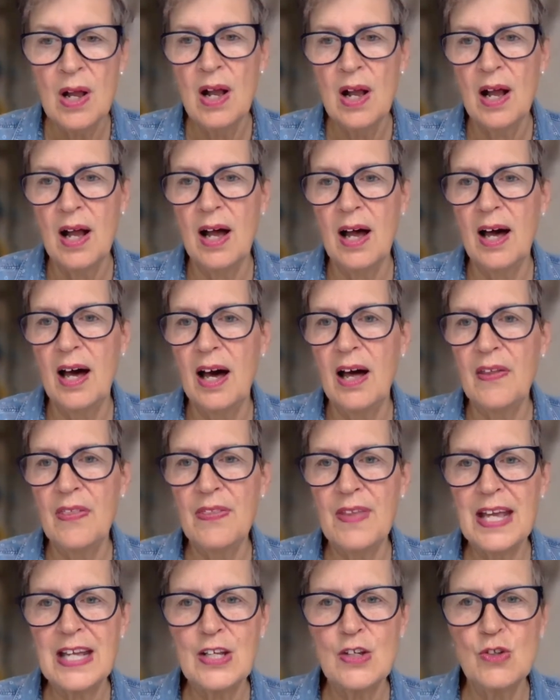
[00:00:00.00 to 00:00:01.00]

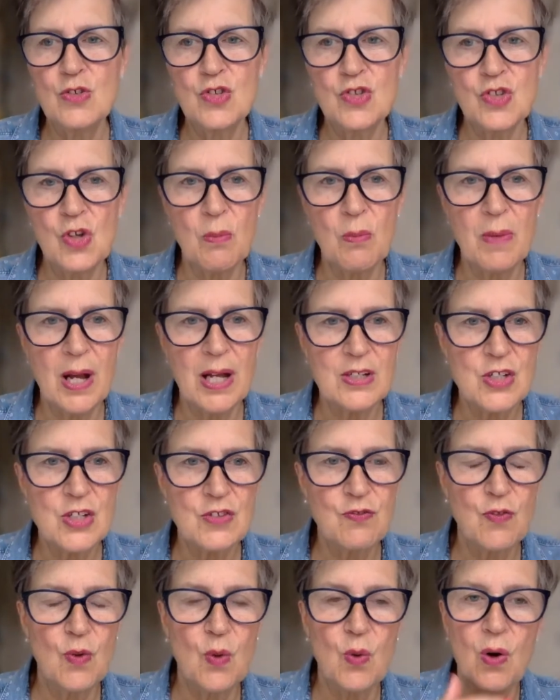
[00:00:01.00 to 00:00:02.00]
Thank you so much
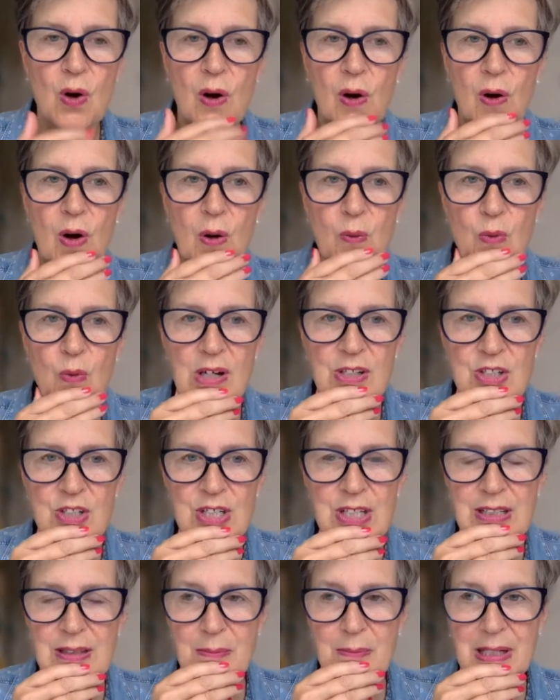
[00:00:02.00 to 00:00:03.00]
for watching
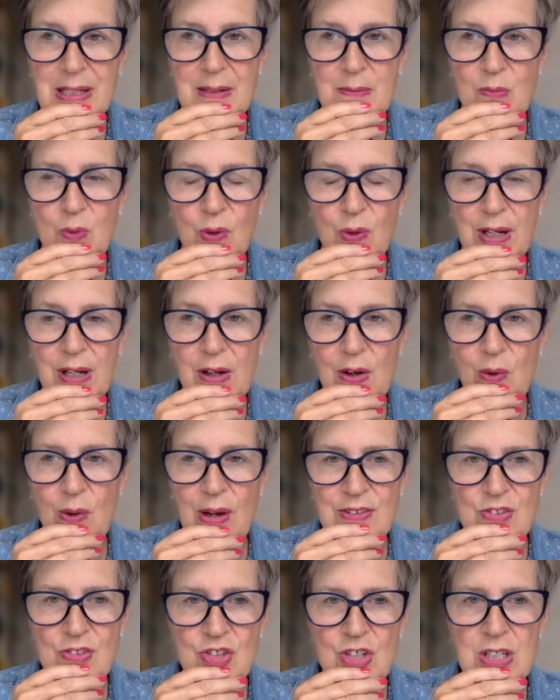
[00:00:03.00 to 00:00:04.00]
the Monday morning
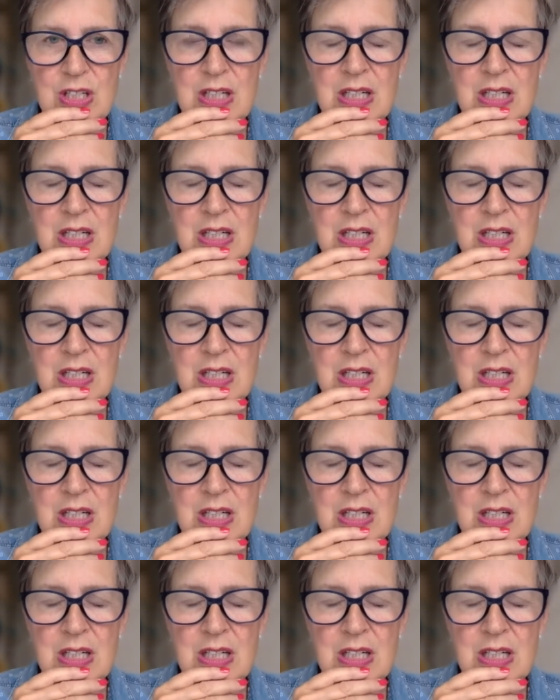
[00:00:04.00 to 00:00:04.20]
question.